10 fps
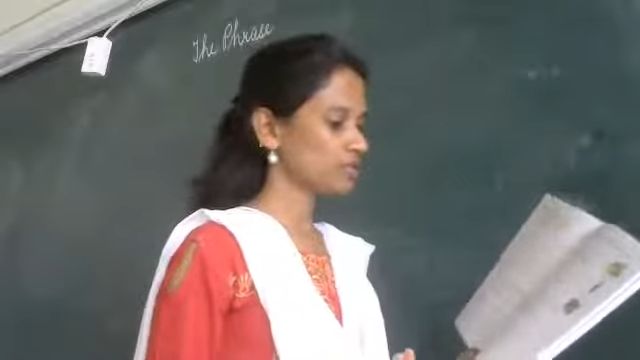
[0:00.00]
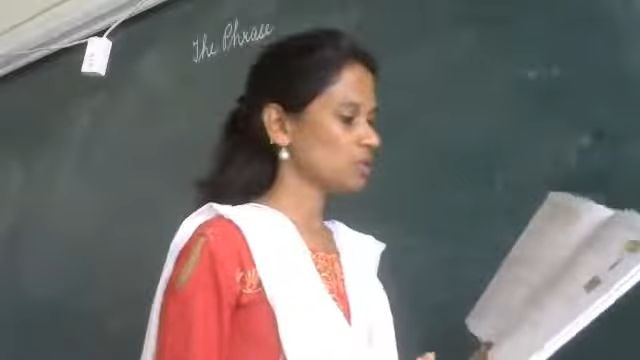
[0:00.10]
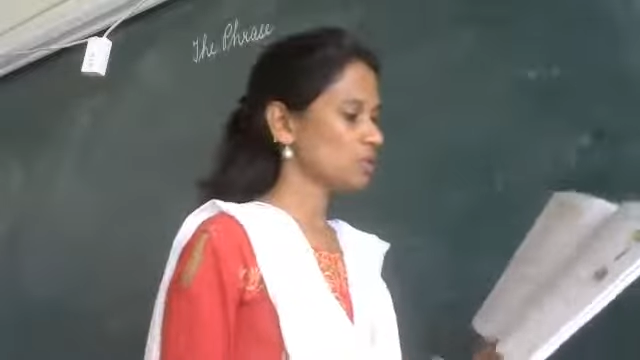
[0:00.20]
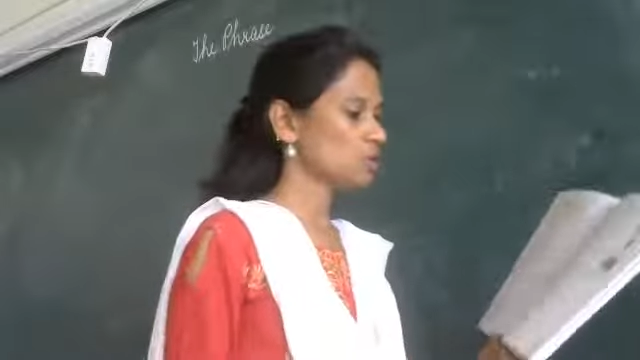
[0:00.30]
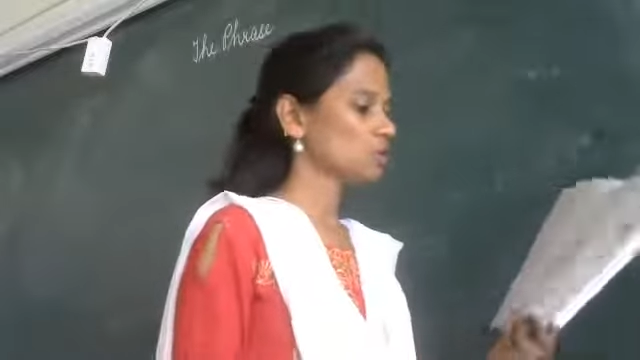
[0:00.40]

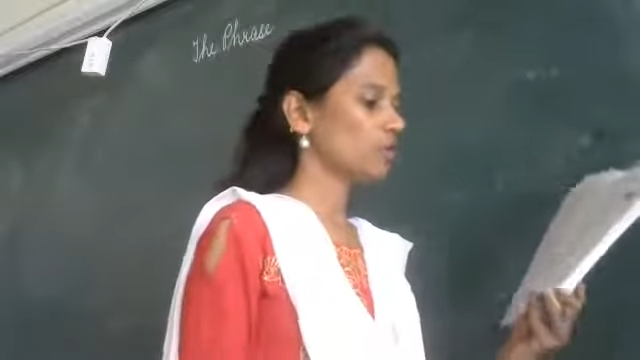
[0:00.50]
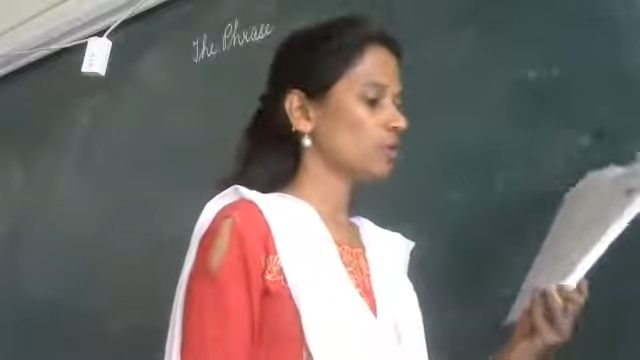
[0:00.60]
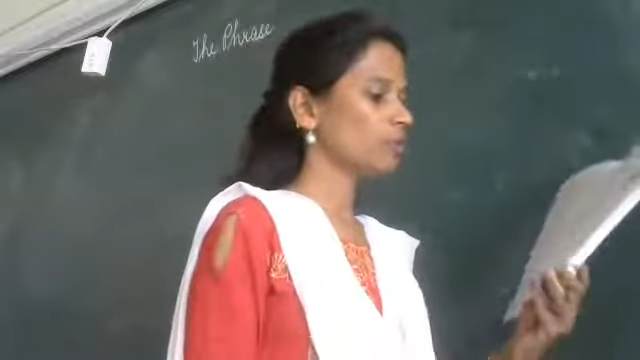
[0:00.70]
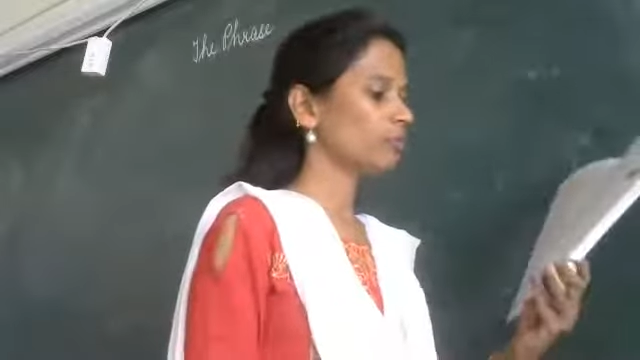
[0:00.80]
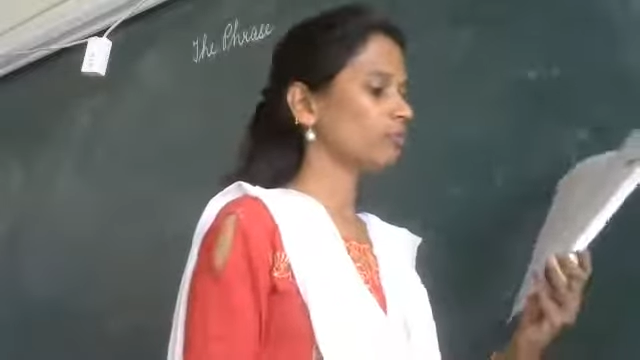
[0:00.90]
Yes. So
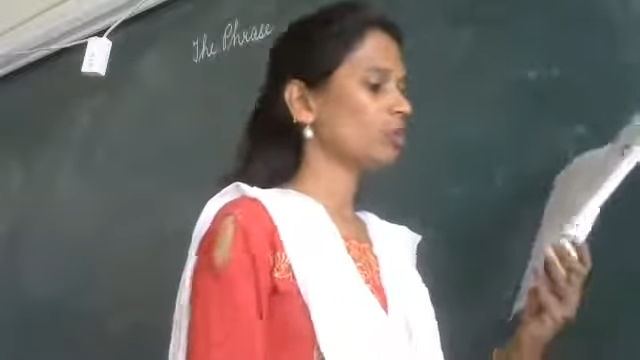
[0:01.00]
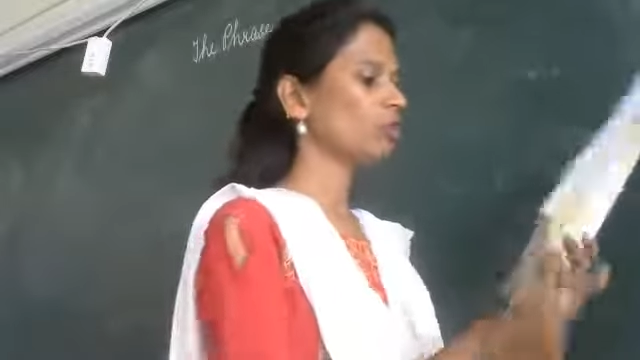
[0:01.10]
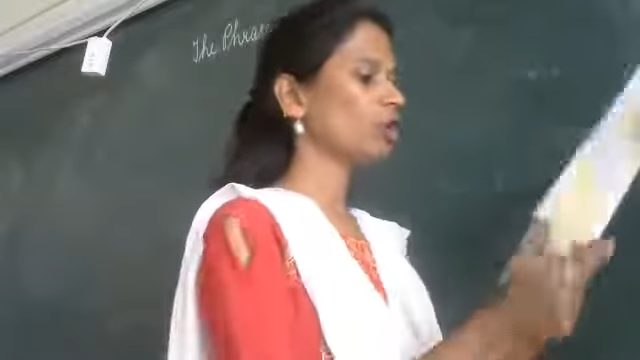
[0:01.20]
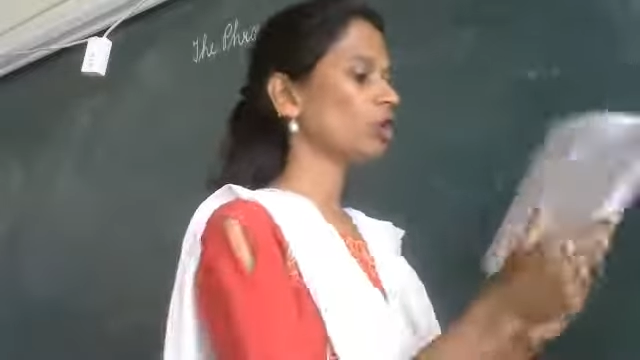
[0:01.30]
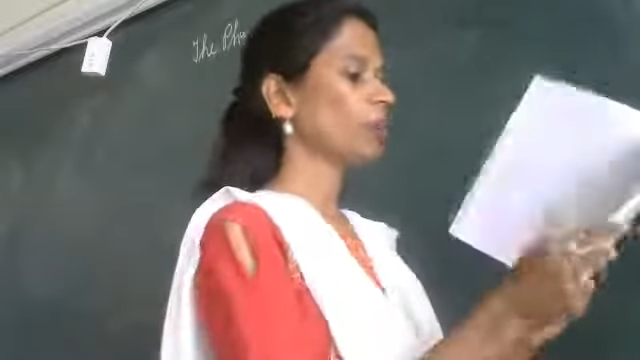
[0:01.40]

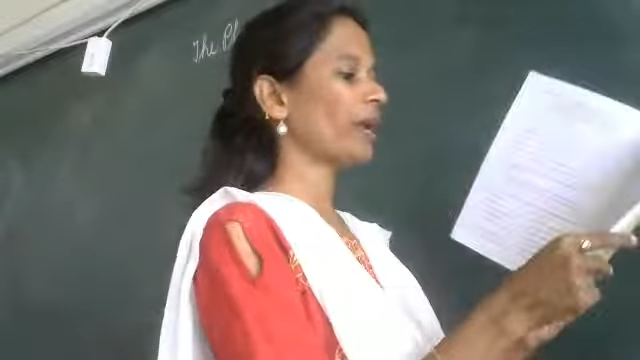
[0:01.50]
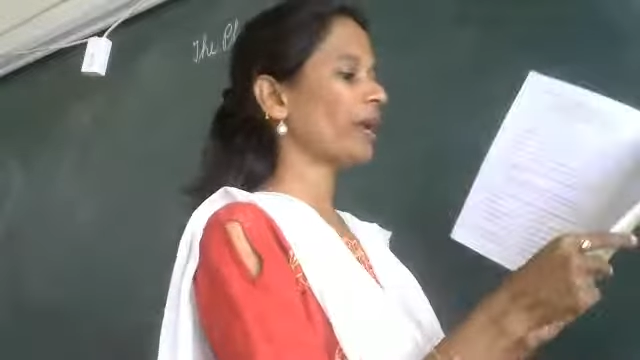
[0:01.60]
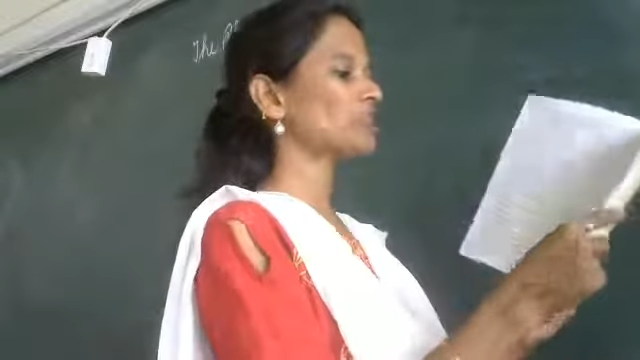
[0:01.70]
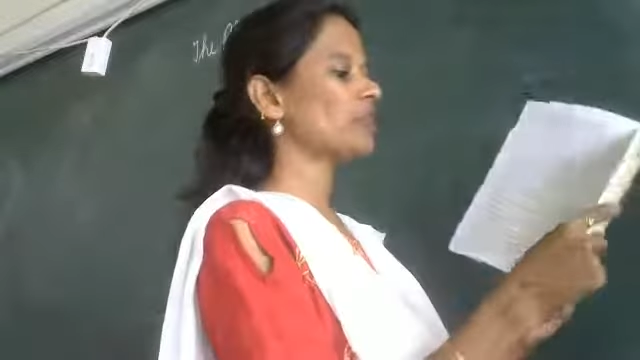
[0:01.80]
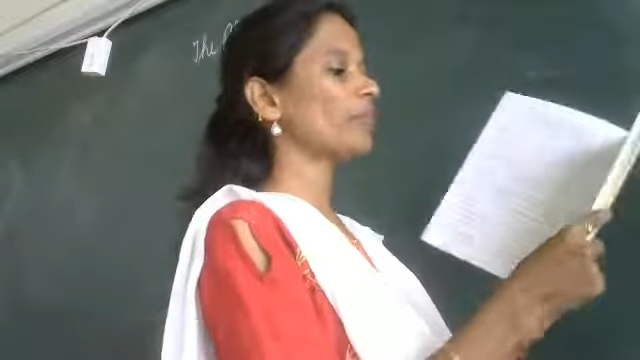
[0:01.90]
move on to
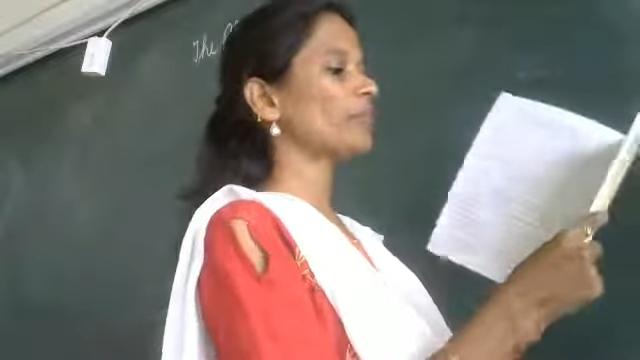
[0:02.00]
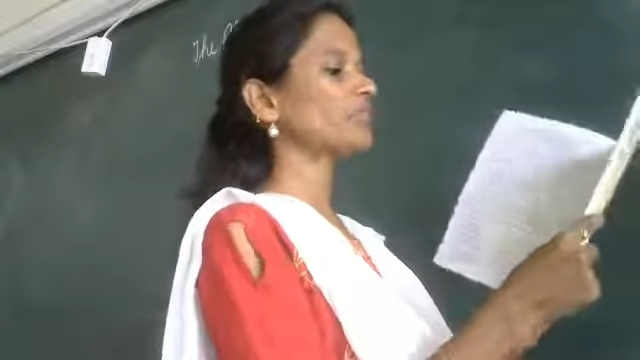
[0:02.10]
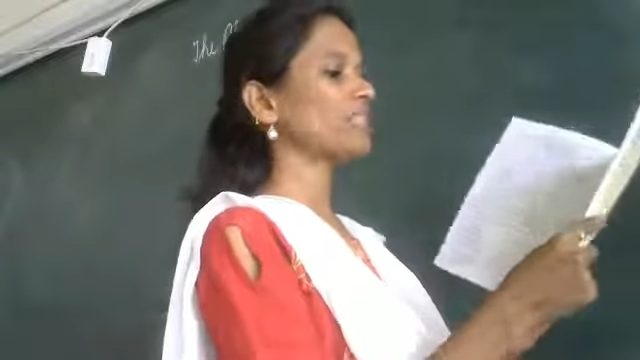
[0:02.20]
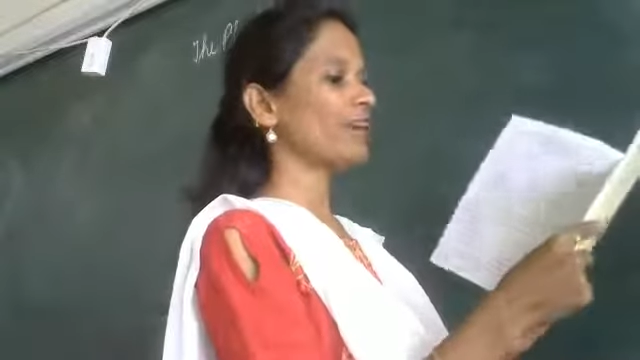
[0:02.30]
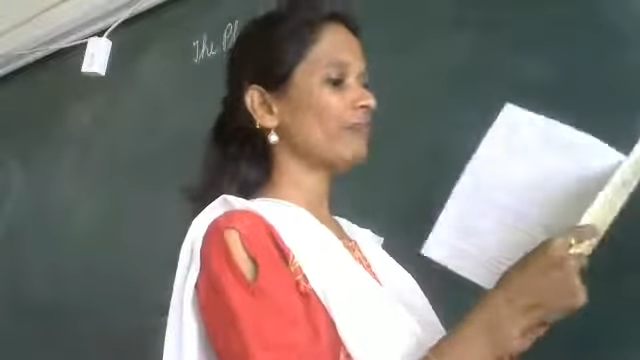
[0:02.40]
page
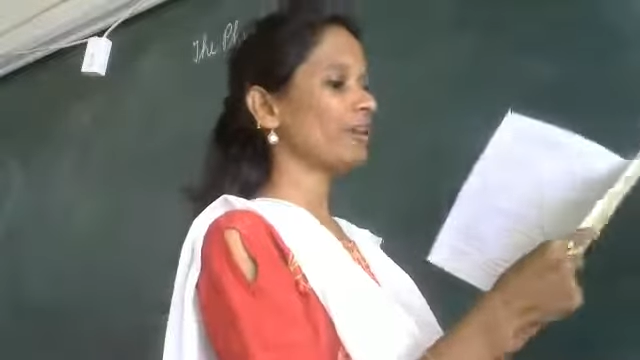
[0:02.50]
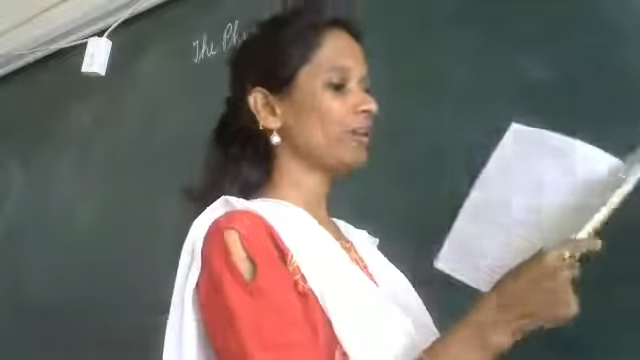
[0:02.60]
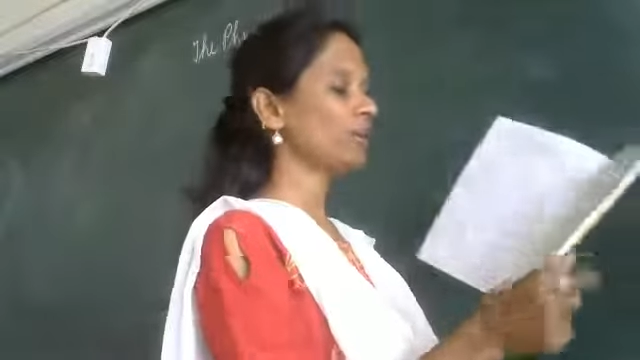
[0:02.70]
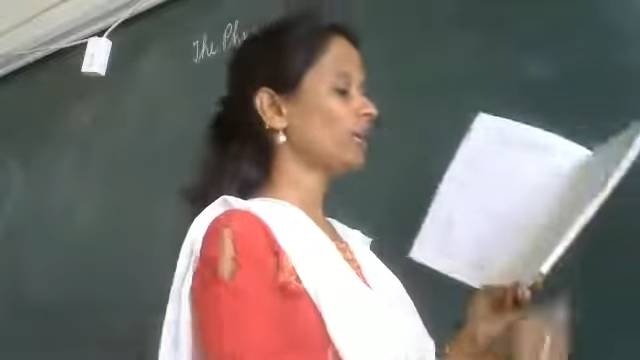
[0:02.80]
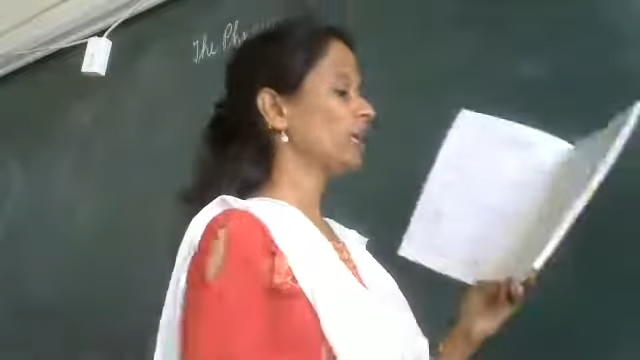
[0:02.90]
number
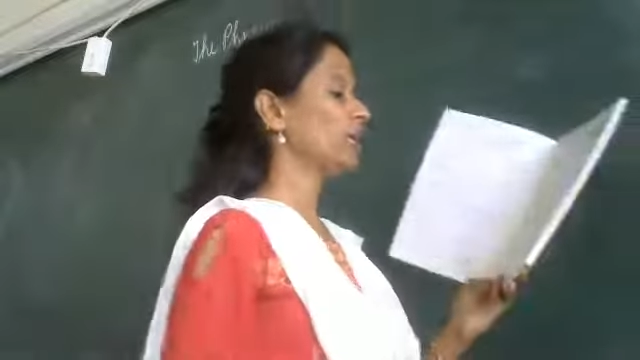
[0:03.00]
7.